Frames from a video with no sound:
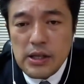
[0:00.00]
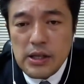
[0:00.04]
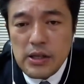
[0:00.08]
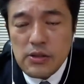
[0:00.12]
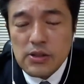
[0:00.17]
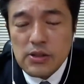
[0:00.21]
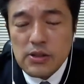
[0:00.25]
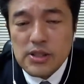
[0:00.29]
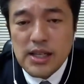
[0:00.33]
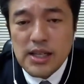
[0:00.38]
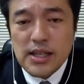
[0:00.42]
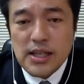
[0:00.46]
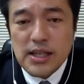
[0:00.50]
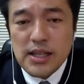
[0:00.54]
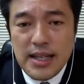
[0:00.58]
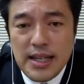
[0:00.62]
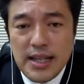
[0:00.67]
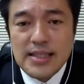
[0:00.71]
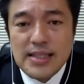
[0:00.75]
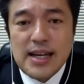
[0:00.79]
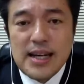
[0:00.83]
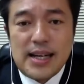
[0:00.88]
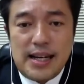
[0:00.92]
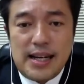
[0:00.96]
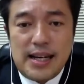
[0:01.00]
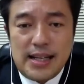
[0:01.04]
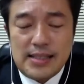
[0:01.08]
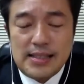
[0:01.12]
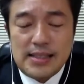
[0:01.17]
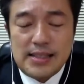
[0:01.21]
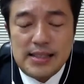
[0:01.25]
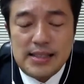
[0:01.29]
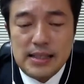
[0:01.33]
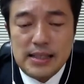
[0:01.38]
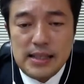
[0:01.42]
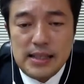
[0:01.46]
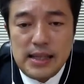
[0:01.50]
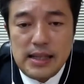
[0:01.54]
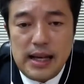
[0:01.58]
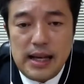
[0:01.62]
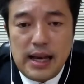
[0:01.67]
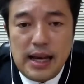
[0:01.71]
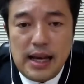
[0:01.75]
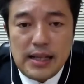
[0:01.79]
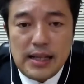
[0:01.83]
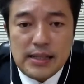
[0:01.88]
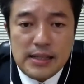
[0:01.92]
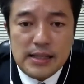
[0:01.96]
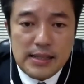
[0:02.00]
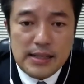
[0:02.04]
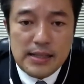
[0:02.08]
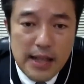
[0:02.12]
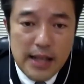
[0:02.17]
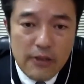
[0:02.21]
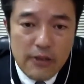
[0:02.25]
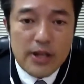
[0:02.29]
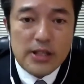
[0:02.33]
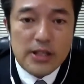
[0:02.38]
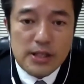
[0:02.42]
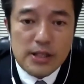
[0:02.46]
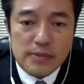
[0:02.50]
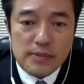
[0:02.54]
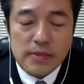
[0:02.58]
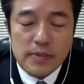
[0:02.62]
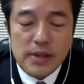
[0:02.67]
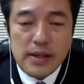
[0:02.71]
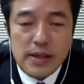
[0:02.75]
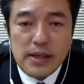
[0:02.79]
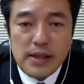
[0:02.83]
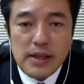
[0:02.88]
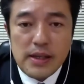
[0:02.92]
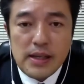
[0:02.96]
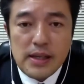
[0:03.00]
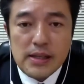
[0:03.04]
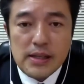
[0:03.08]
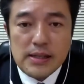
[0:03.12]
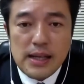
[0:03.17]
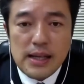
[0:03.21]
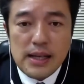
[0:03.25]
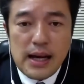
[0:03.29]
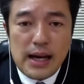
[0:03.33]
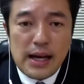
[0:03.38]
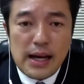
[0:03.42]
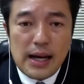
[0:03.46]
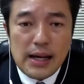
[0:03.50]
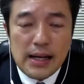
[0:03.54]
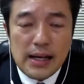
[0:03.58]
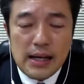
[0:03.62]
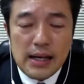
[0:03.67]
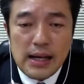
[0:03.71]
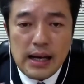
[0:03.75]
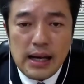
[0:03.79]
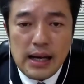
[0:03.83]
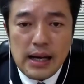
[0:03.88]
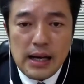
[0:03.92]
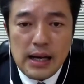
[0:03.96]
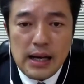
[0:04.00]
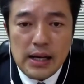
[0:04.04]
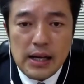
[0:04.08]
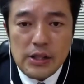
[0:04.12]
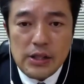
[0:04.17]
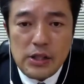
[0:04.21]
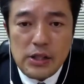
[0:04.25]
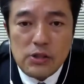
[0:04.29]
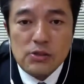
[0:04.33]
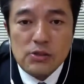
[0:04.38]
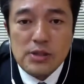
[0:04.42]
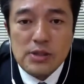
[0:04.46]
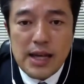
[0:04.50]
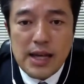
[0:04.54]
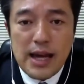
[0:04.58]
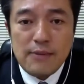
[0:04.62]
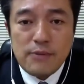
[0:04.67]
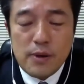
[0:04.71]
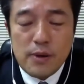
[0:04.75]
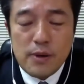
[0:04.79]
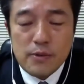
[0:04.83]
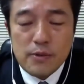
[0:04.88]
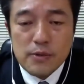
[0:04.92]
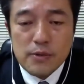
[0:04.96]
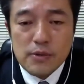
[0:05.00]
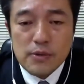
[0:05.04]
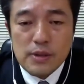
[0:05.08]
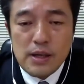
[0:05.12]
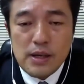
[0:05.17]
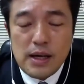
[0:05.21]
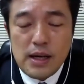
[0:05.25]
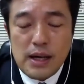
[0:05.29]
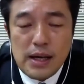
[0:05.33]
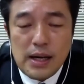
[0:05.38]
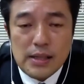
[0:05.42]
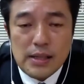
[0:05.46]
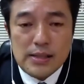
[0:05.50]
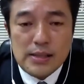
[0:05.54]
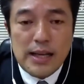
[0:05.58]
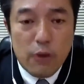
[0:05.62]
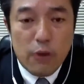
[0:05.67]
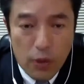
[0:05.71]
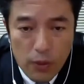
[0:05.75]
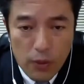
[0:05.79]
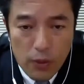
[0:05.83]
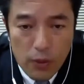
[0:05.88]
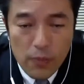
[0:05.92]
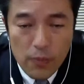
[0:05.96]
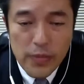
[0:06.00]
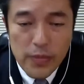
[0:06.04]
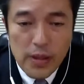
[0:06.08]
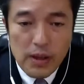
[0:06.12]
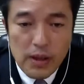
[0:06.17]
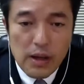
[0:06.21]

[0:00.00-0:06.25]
using internet and the terrorism is a new type of terror